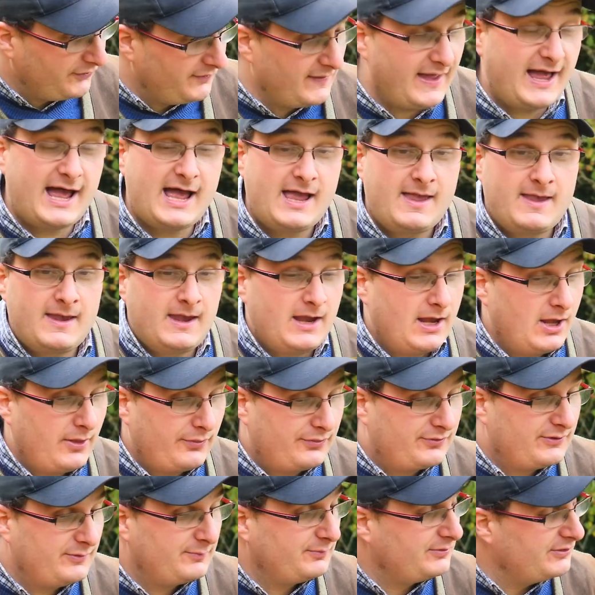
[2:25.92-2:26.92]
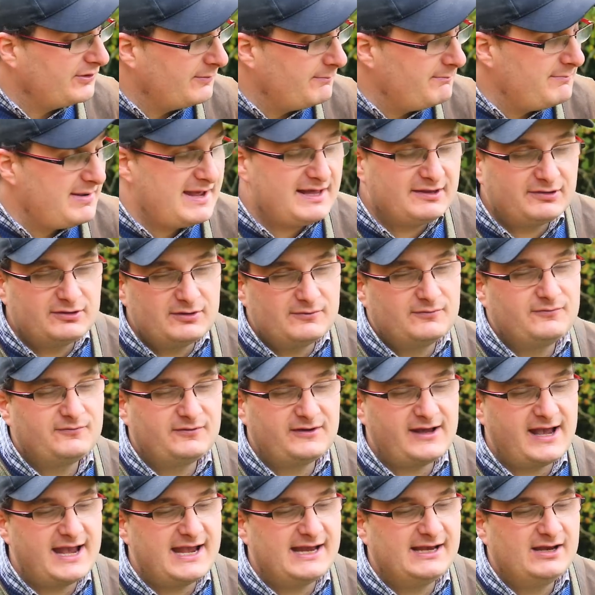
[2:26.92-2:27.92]
than that, the myth of
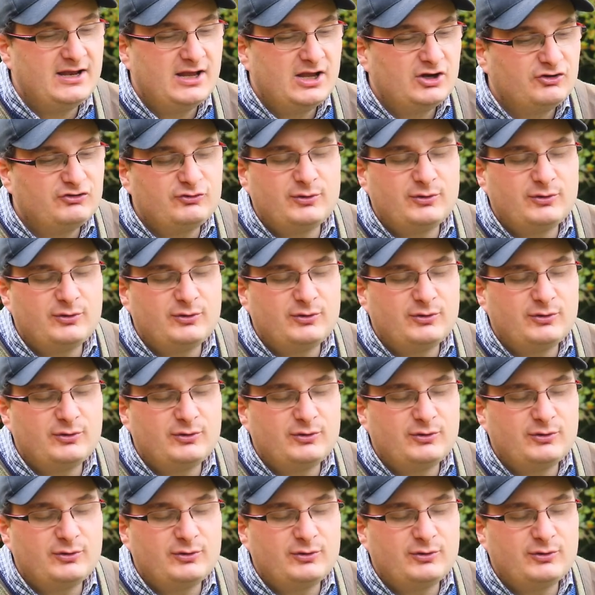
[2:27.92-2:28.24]
saying